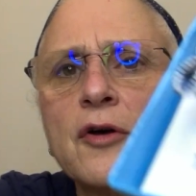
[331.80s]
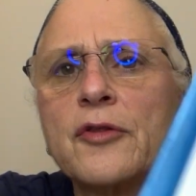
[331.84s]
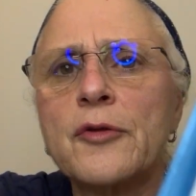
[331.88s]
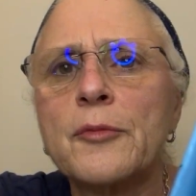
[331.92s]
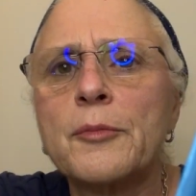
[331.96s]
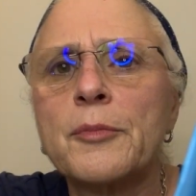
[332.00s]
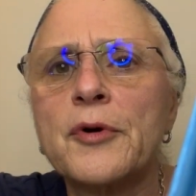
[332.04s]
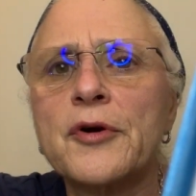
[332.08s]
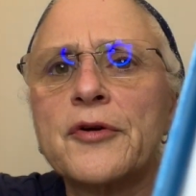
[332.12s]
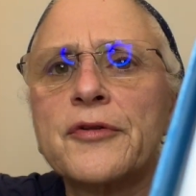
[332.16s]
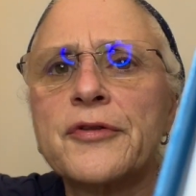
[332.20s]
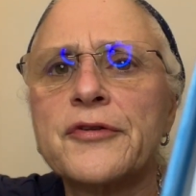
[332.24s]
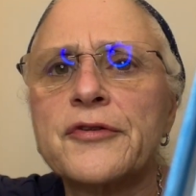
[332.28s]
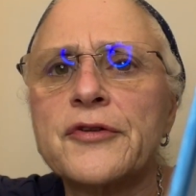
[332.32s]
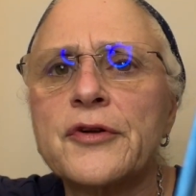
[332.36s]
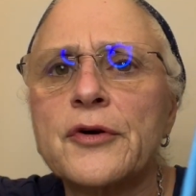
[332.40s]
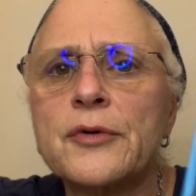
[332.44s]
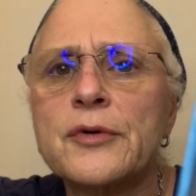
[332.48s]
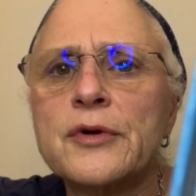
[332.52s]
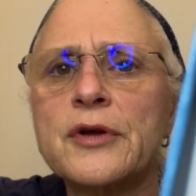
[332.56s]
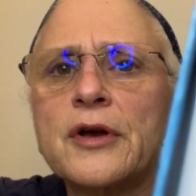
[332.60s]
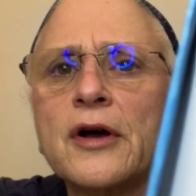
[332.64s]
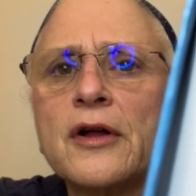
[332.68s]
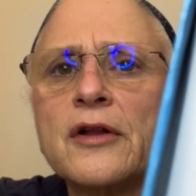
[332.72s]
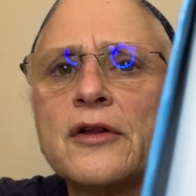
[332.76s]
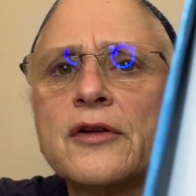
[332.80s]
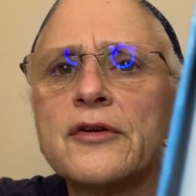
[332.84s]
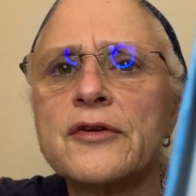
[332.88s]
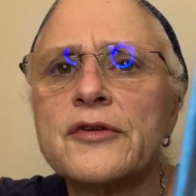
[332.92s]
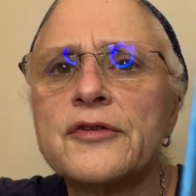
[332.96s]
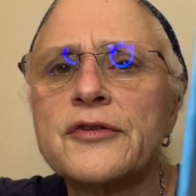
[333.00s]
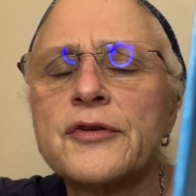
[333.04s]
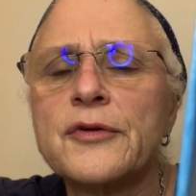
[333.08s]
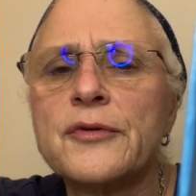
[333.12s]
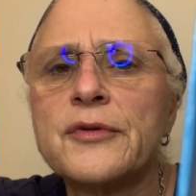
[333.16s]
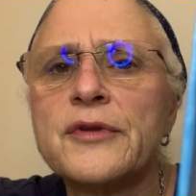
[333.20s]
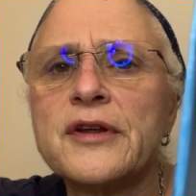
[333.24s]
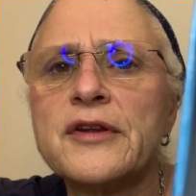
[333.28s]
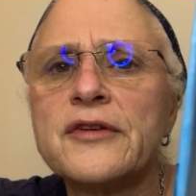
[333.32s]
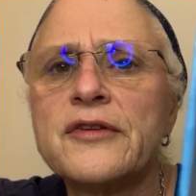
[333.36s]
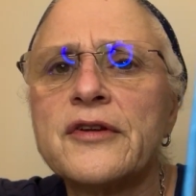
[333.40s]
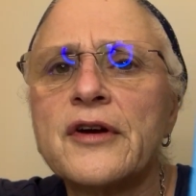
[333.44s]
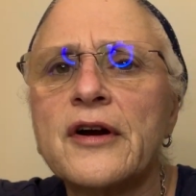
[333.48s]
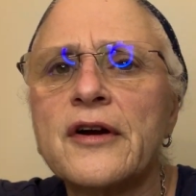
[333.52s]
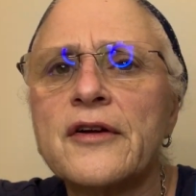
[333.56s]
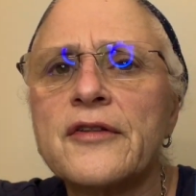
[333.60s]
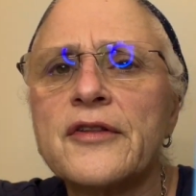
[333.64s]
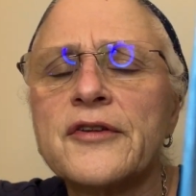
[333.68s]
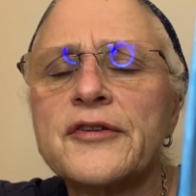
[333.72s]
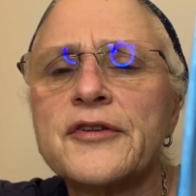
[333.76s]
the birthstone colors. So these
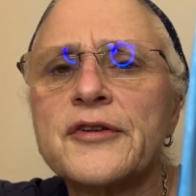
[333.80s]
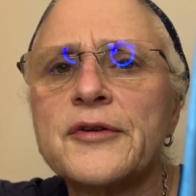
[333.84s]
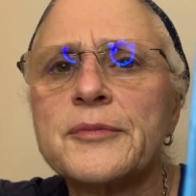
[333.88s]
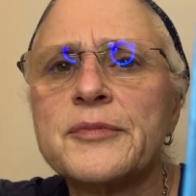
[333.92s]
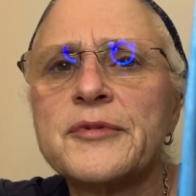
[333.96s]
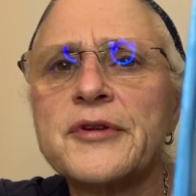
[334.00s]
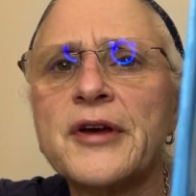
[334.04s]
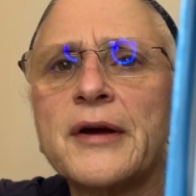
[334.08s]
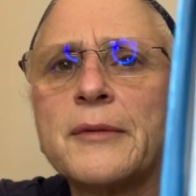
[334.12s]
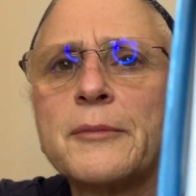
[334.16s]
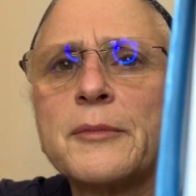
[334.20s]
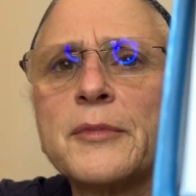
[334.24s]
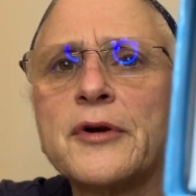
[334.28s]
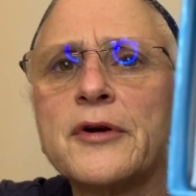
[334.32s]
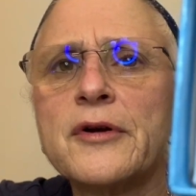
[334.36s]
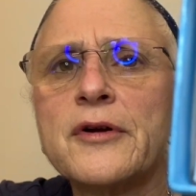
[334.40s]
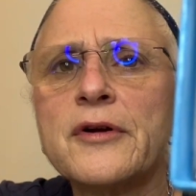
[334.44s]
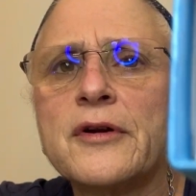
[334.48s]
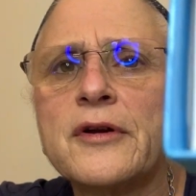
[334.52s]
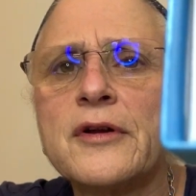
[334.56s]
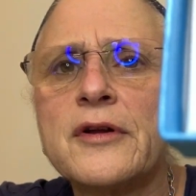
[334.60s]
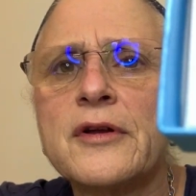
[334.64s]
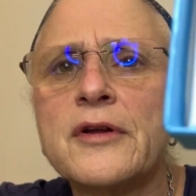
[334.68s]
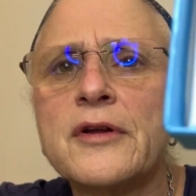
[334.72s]
are the September